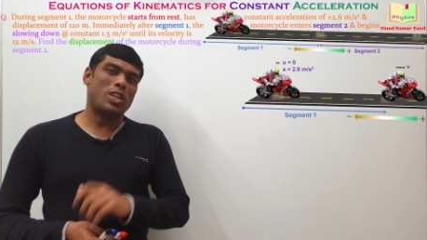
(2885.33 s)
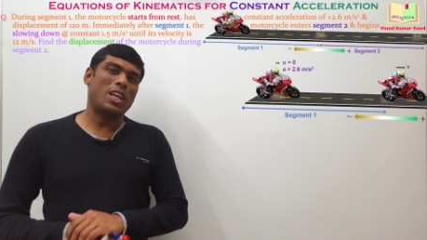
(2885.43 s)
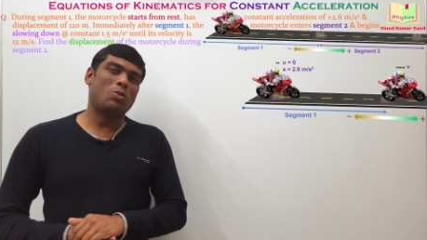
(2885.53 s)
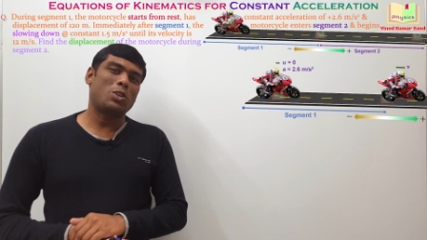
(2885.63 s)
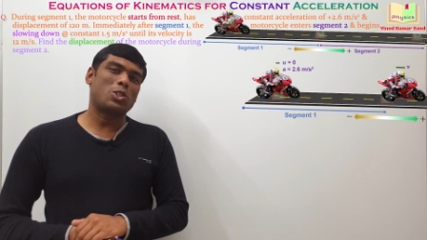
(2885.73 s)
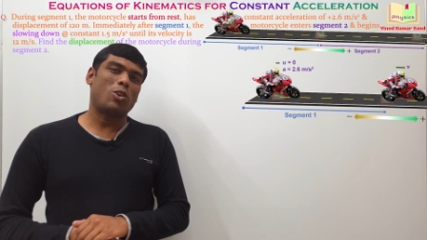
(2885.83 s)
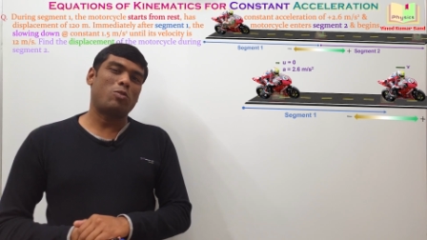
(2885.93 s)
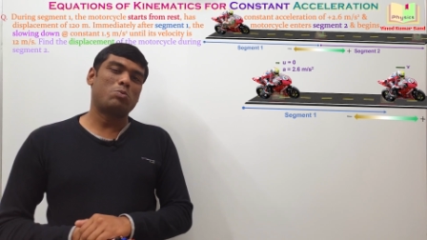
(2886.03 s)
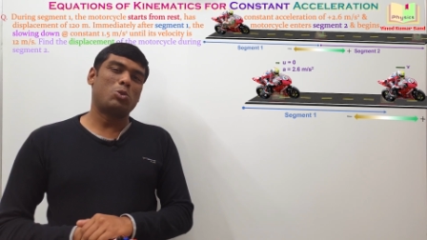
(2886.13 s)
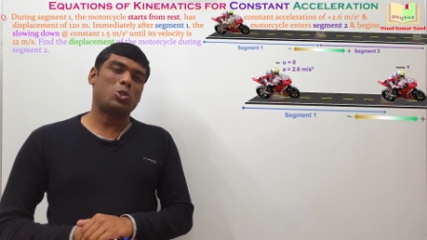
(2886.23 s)
equation
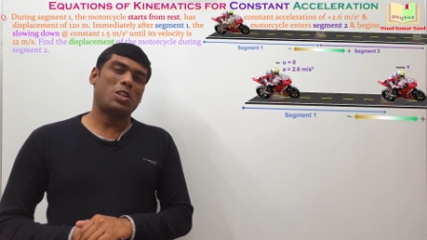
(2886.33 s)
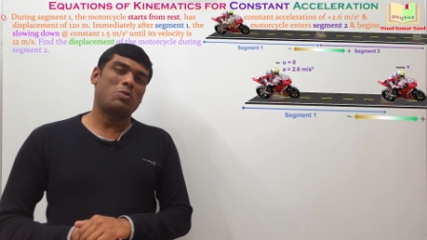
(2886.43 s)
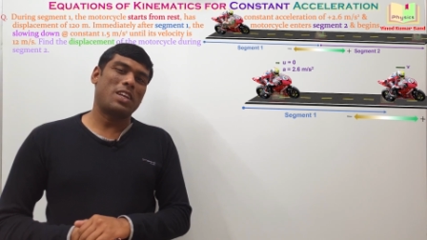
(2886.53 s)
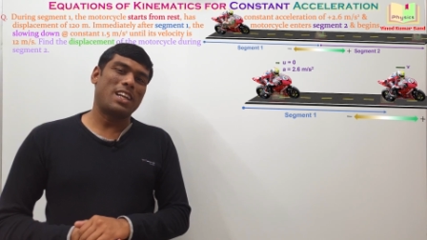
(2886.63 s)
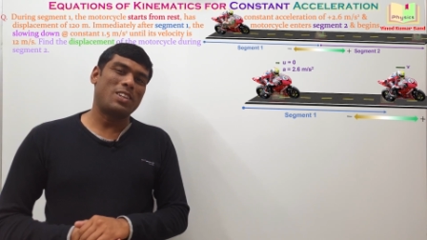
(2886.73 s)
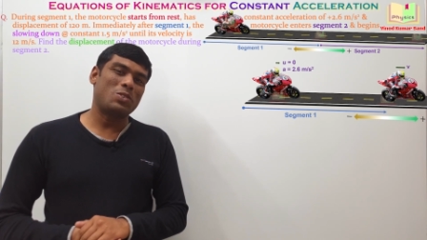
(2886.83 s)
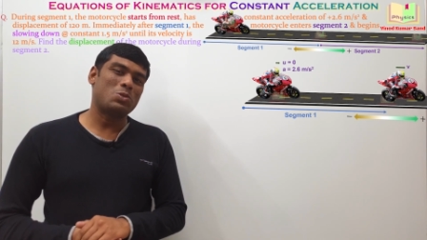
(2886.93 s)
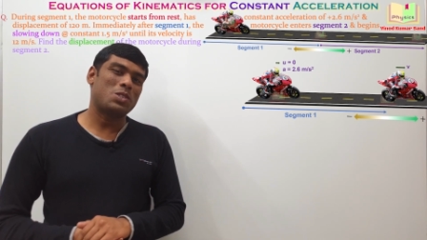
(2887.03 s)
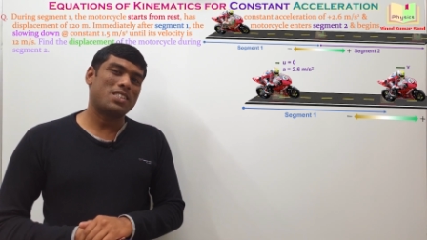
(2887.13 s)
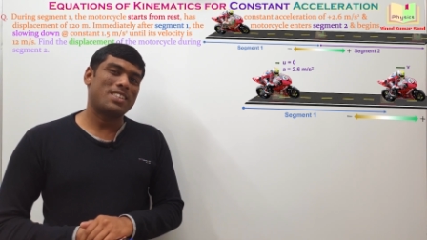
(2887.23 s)
of motion we can
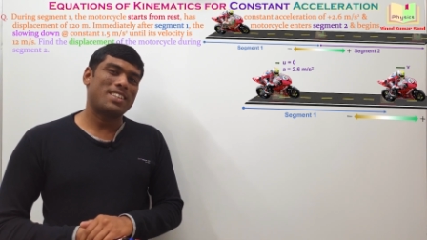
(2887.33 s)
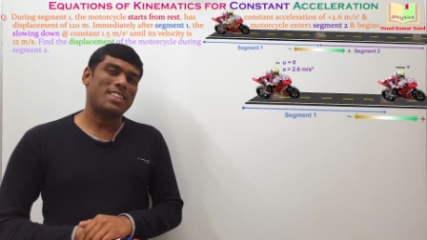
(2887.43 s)
use?